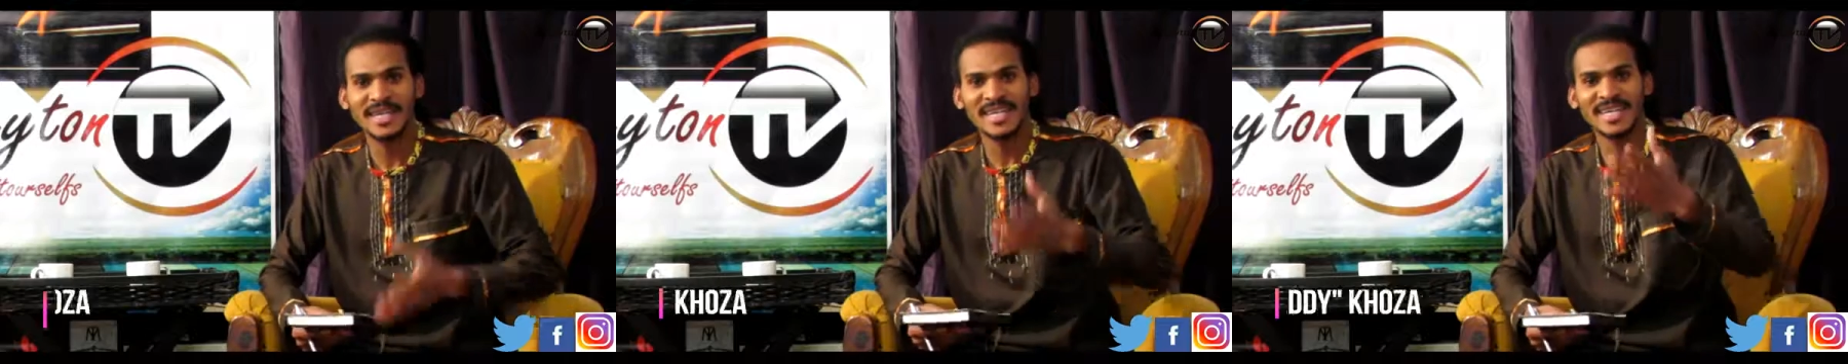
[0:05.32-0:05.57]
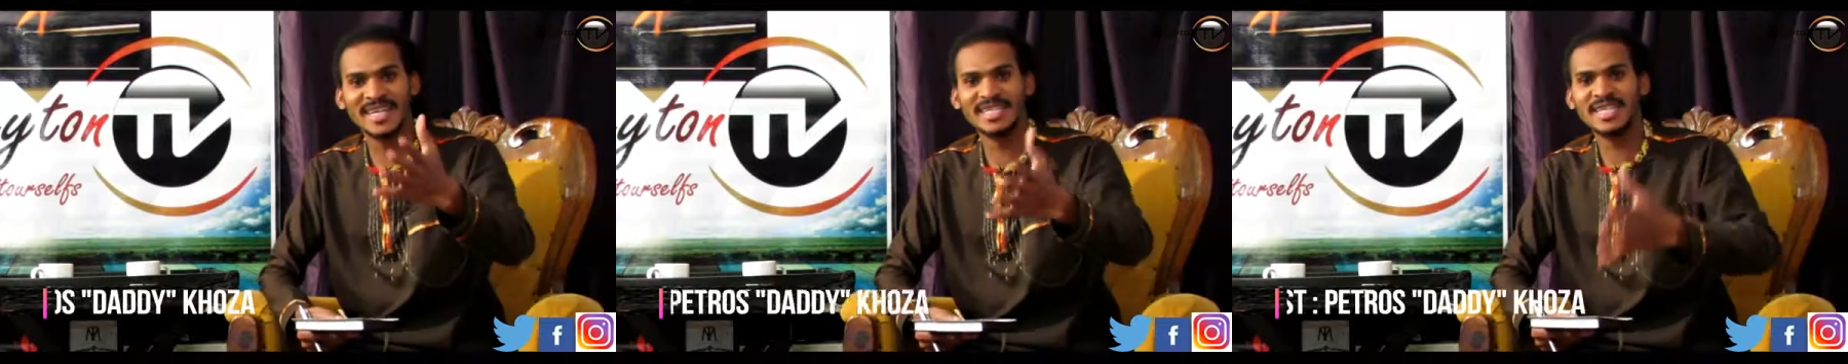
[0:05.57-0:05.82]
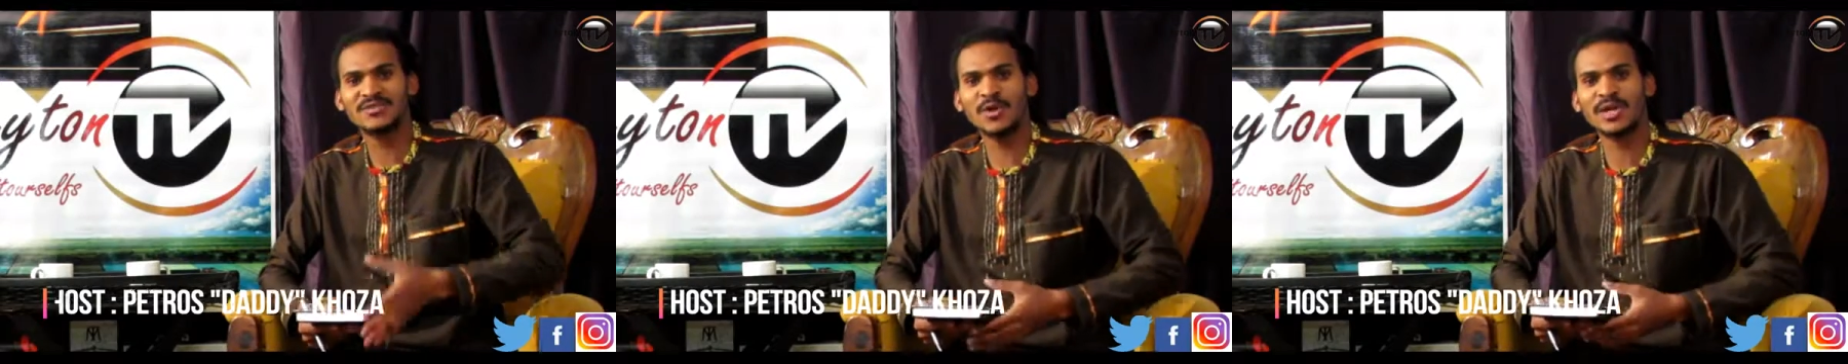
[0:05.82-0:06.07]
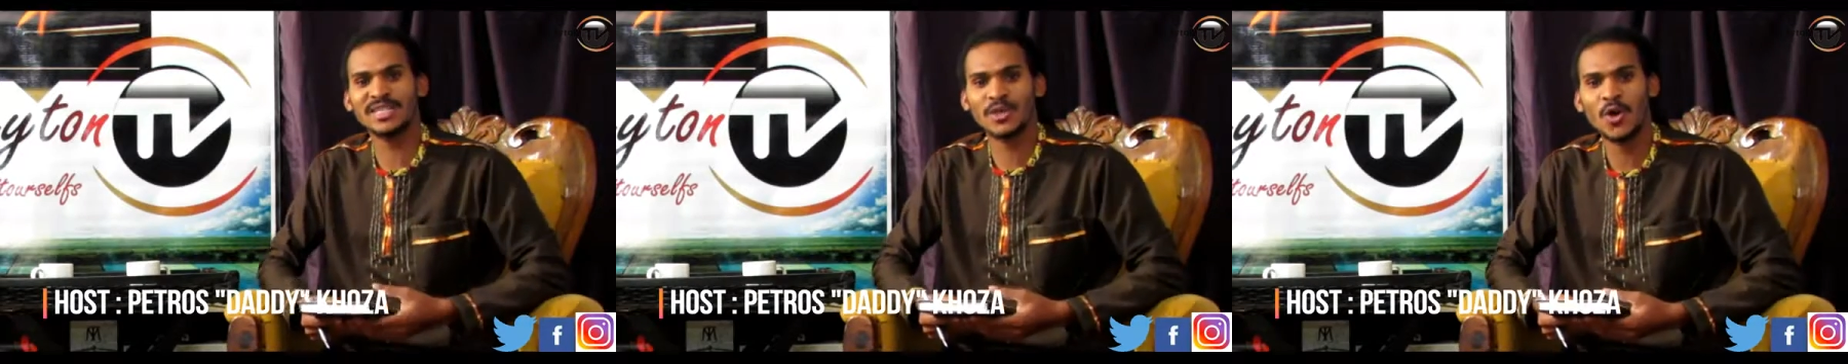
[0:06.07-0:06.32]
Greetings
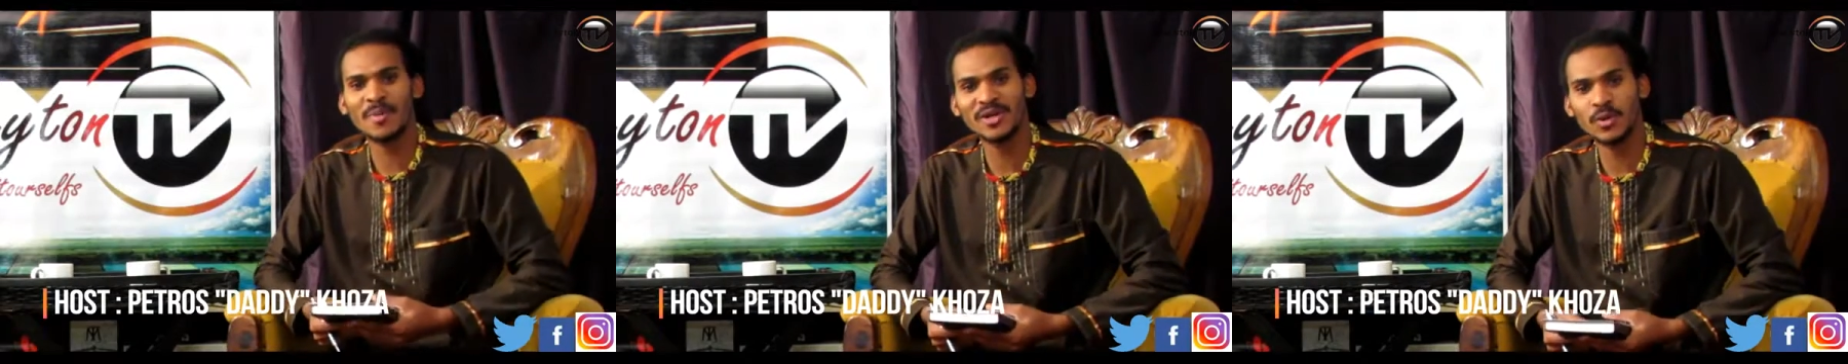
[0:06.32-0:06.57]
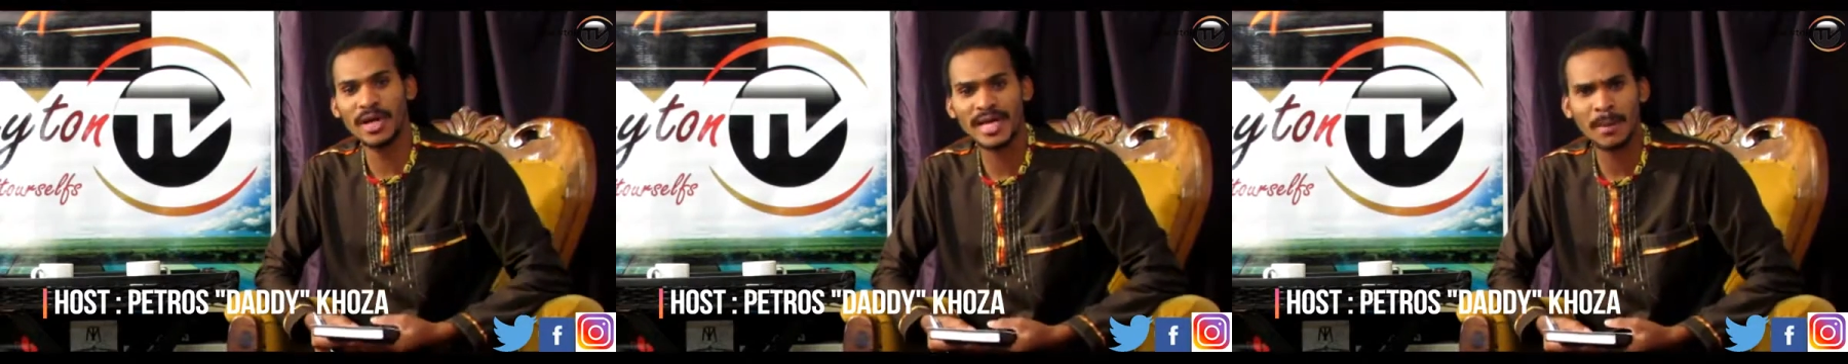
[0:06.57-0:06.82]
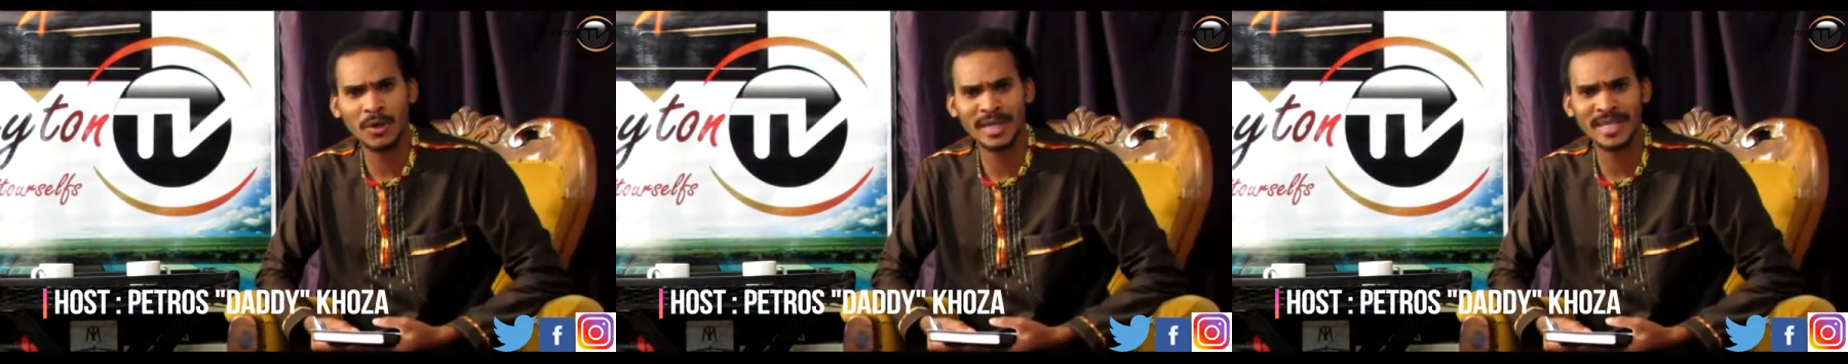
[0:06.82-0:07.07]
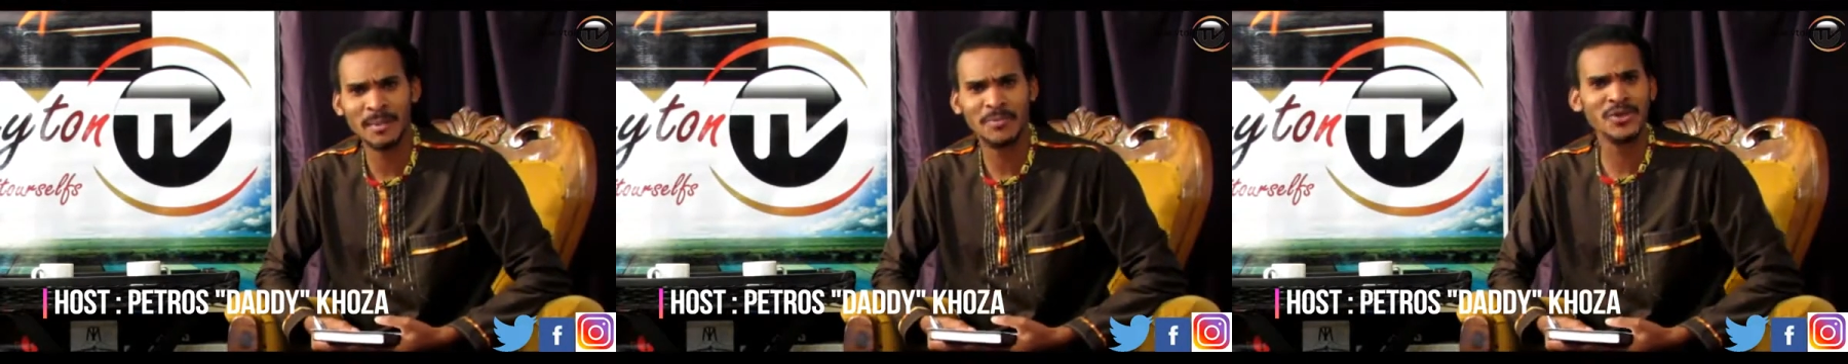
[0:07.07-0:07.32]
viewers at home and welcome on
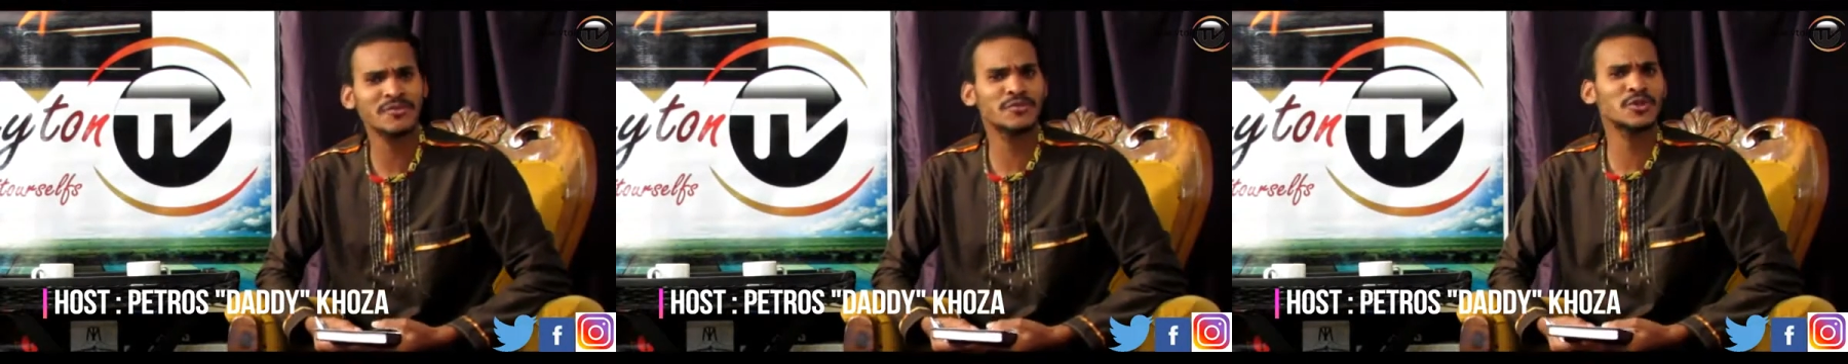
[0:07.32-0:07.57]
another beautiful